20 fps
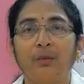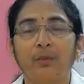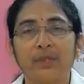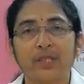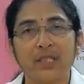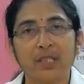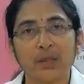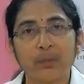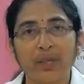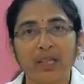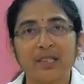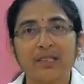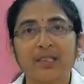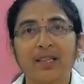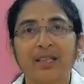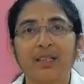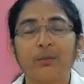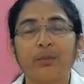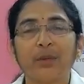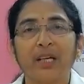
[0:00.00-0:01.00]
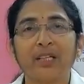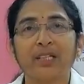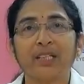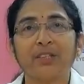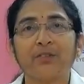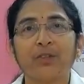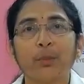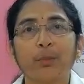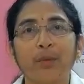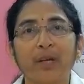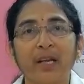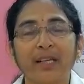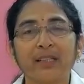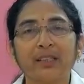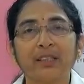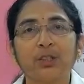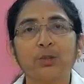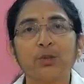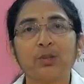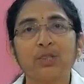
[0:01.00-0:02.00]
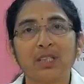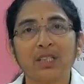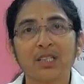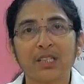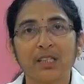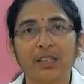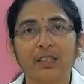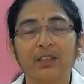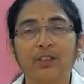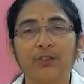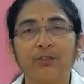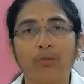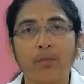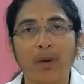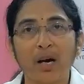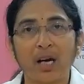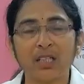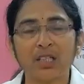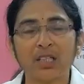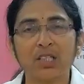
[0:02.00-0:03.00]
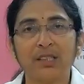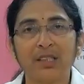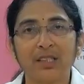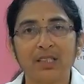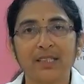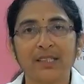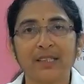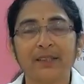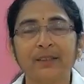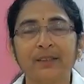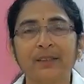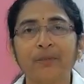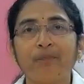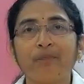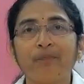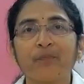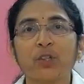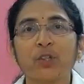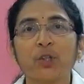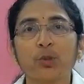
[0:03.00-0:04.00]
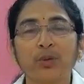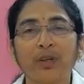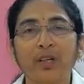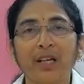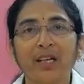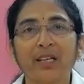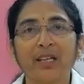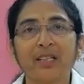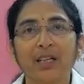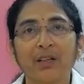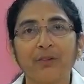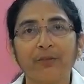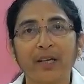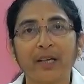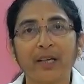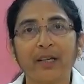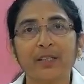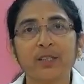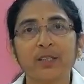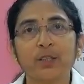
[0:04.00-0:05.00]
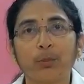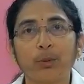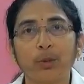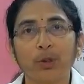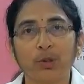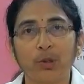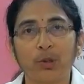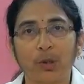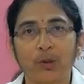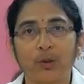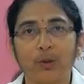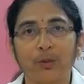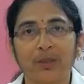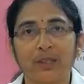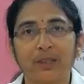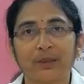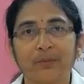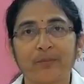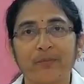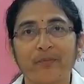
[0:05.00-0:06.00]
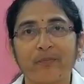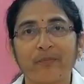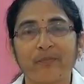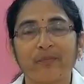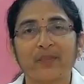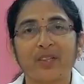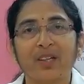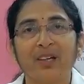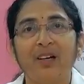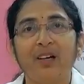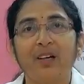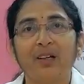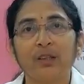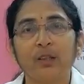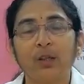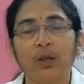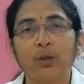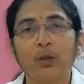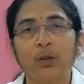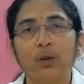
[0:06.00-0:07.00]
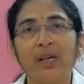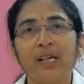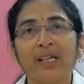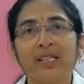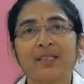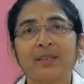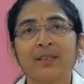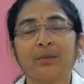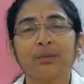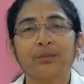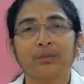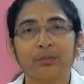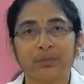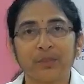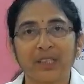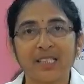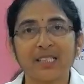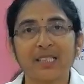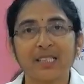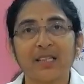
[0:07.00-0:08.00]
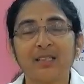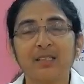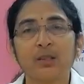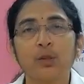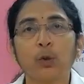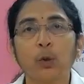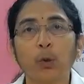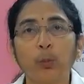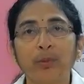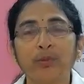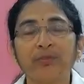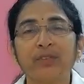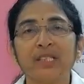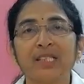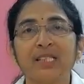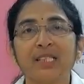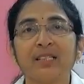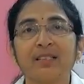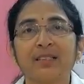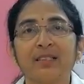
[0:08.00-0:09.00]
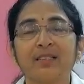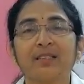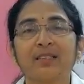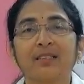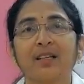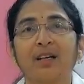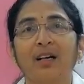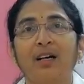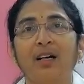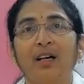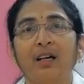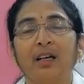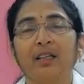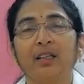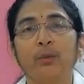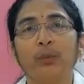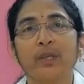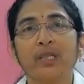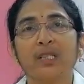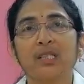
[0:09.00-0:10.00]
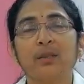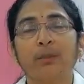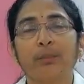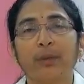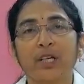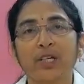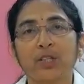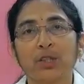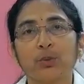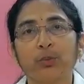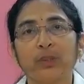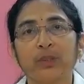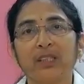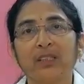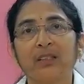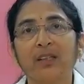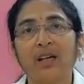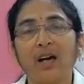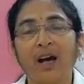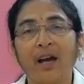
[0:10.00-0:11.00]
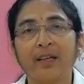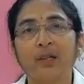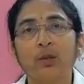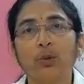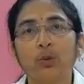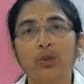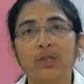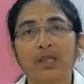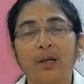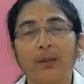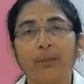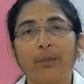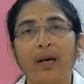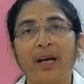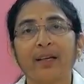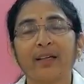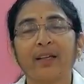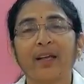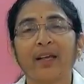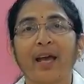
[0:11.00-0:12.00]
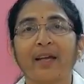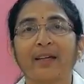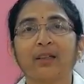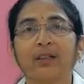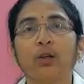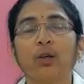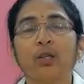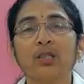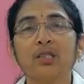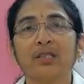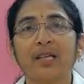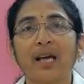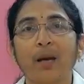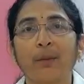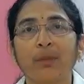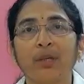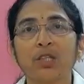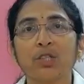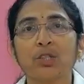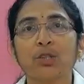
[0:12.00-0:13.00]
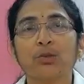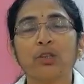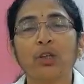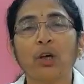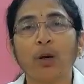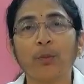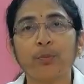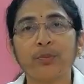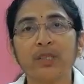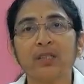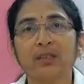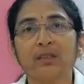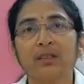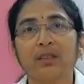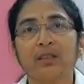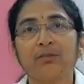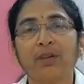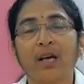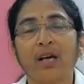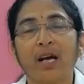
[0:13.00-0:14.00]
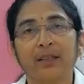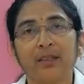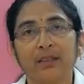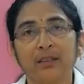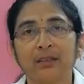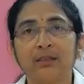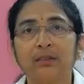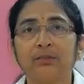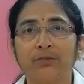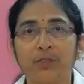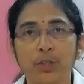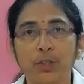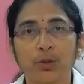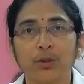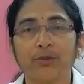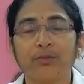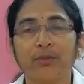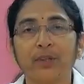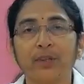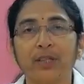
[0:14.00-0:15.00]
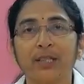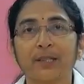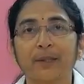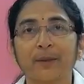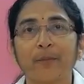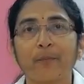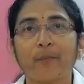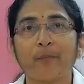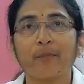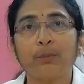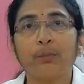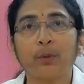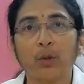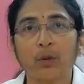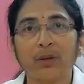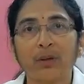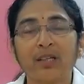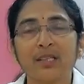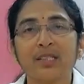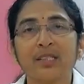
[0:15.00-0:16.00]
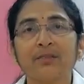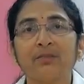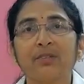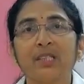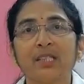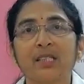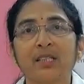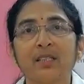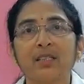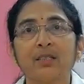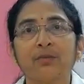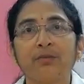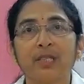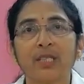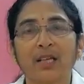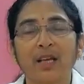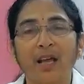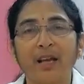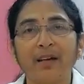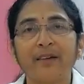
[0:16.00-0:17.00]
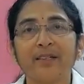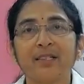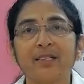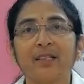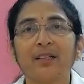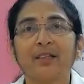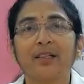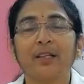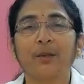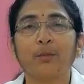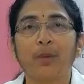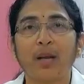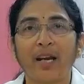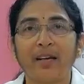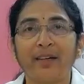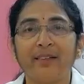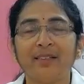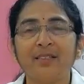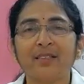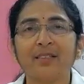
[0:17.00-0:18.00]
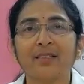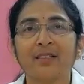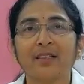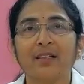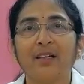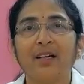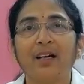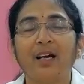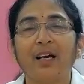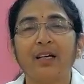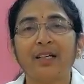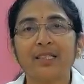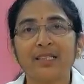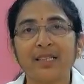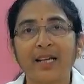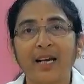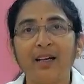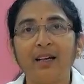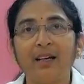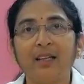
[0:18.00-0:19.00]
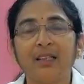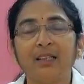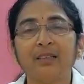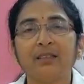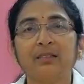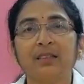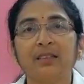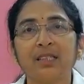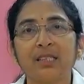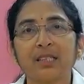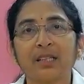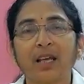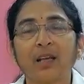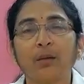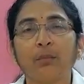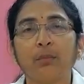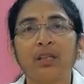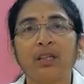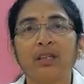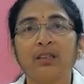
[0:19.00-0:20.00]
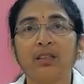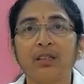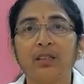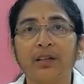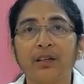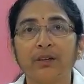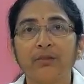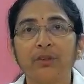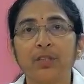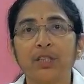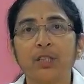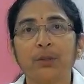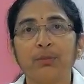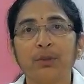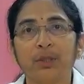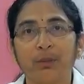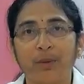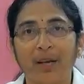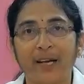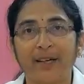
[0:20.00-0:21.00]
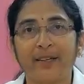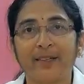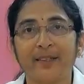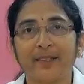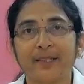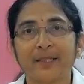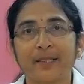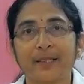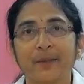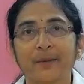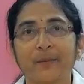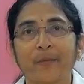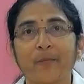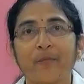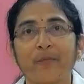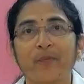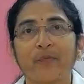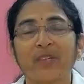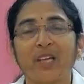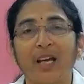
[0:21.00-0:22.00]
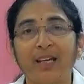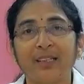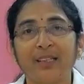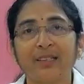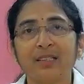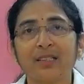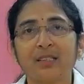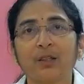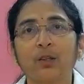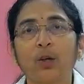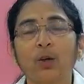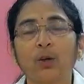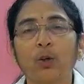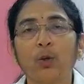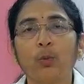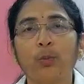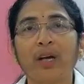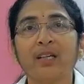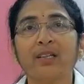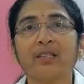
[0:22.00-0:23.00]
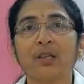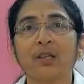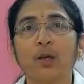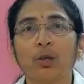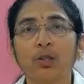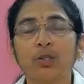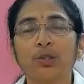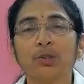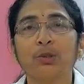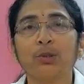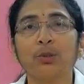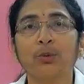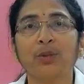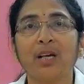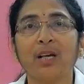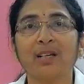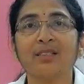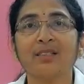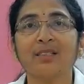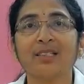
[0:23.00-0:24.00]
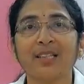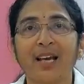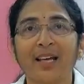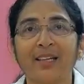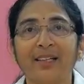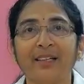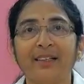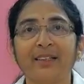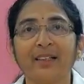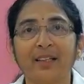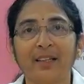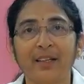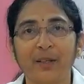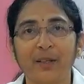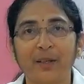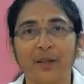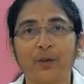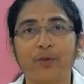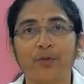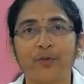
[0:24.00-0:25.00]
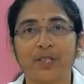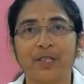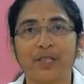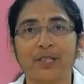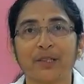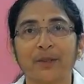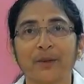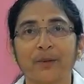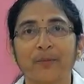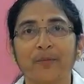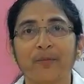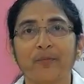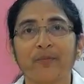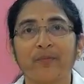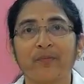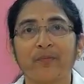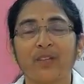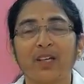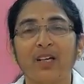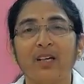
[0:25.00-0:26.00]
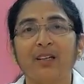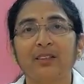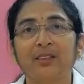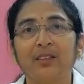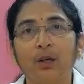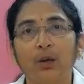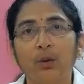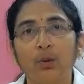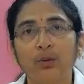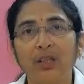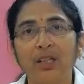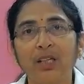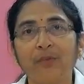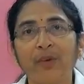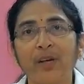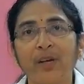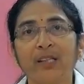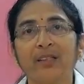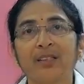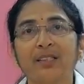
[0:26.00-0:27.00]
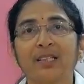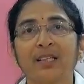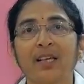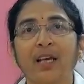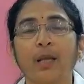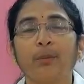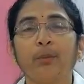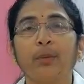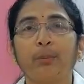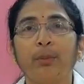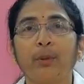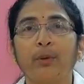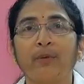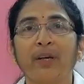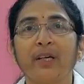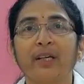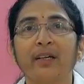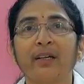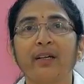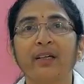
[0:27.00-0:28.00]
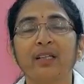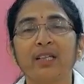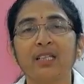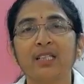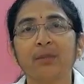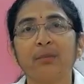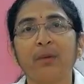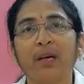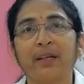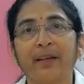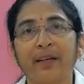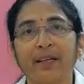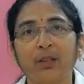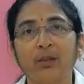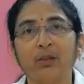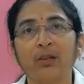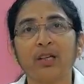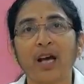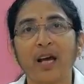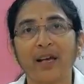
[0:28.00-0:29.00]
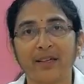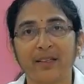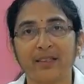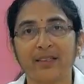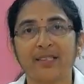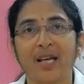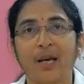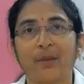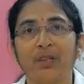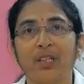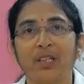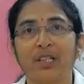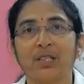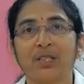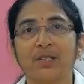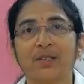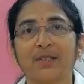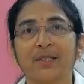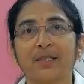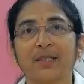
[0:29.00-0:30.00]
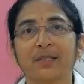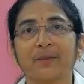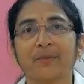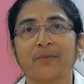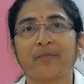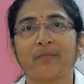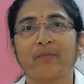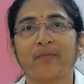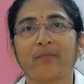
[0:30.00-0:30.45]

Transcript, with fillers: which is being celebrated from 10th to 16th of March this year to create awareness about glaucoma. Glaucoma is a disease, group of diseases in which the pressure within the eye goes up and can cause damage to the optic nerve and the visual field is a progressive disease which can result in blindness, and sadly, this can be an irreversible blindness. Hence, glaucoma is also known as a silent killer of vision. The only way this can be prevented is by regular eye examinations.